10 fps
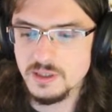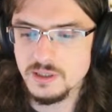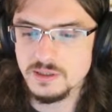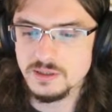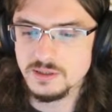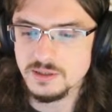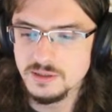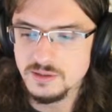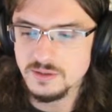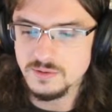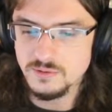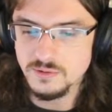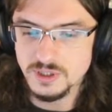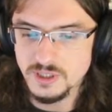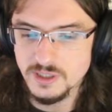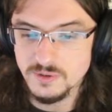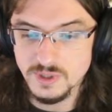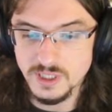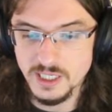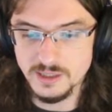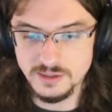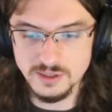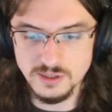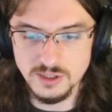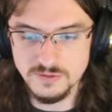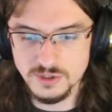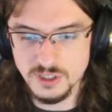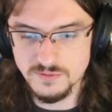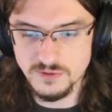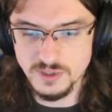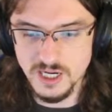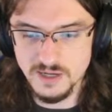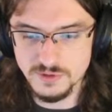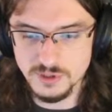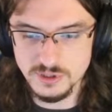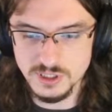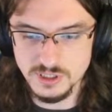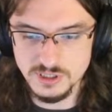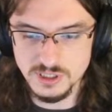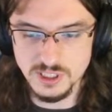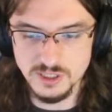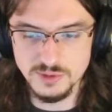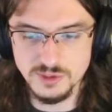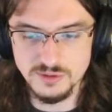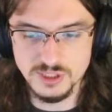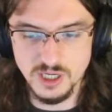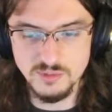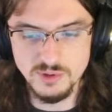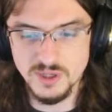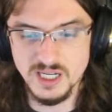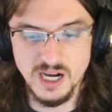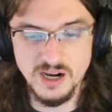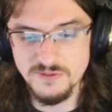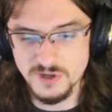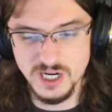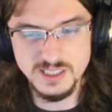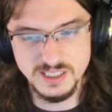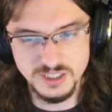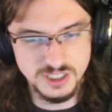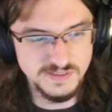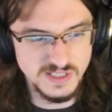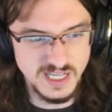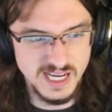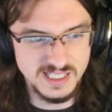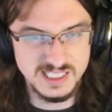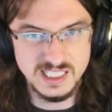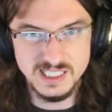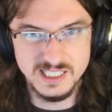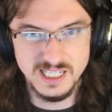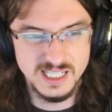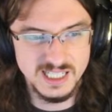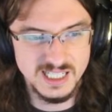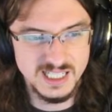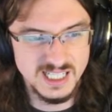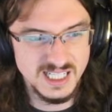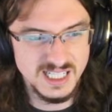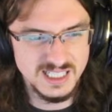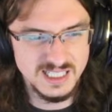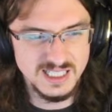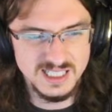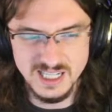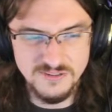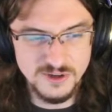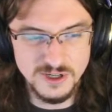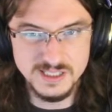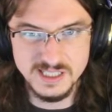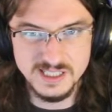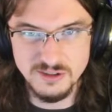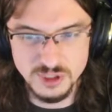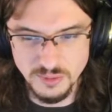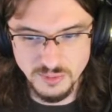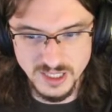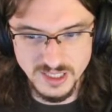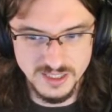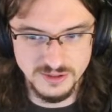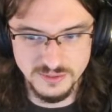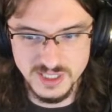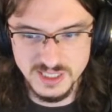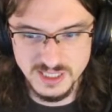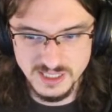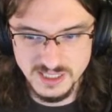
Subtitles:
With Leia relying on the dog for comfort after her son succumbed to a zombie bite, I forgot that she even had a son. I forgot that that was a plot element.